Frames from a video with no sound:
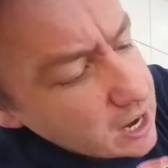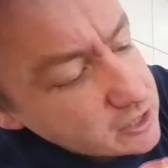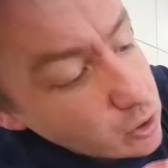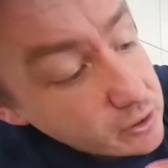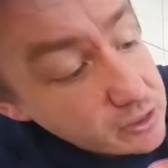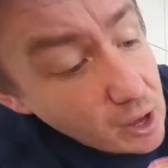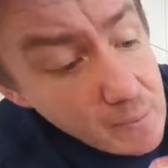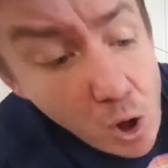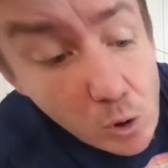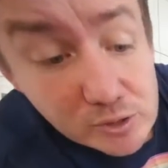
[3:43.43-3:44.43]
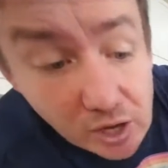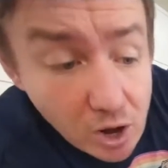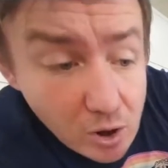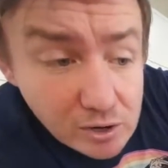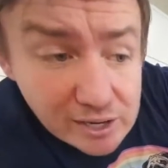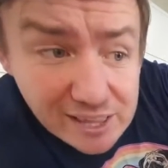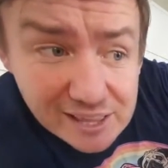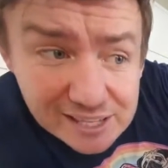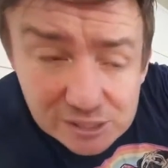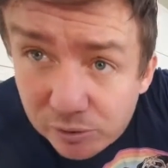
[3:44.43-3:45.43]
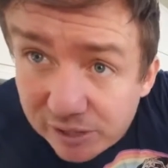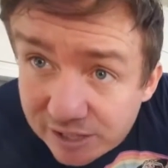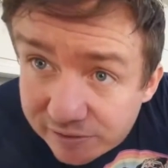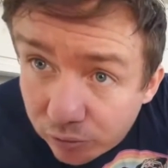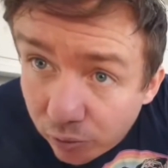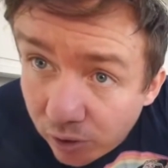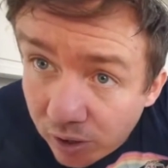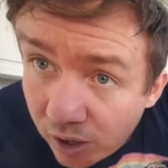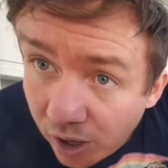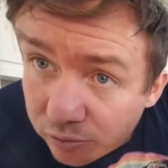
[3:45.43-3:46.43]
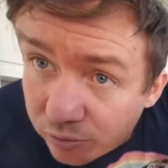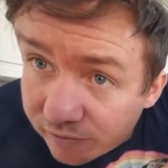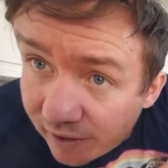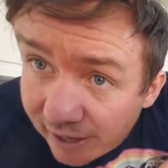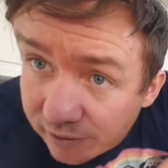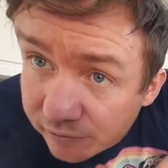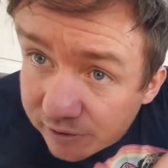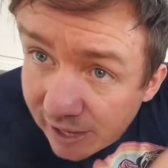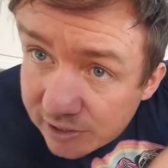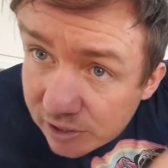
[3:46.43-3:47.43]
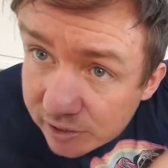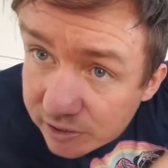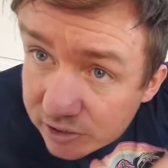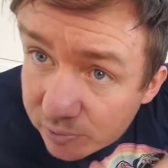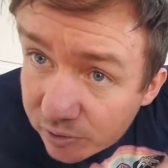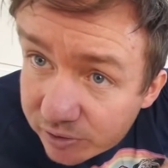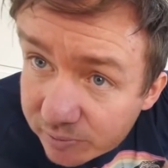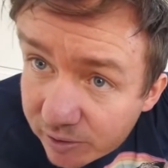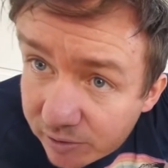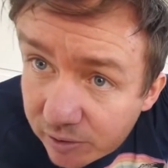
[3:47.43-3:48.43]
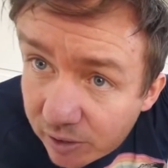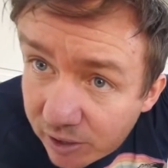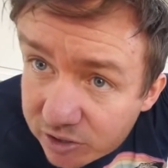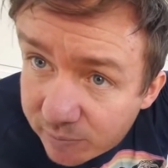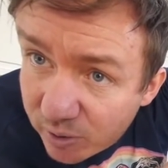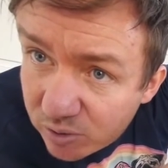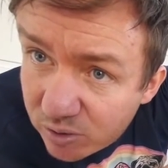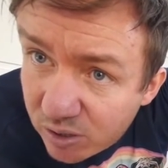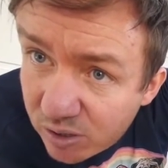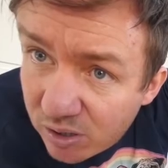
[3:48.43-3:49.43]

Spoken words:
It's got a thumb holder. Oh, look at that, that's what that's for. I thought it was for hanging off the edge. Look, you just put it on the edge of the bowl.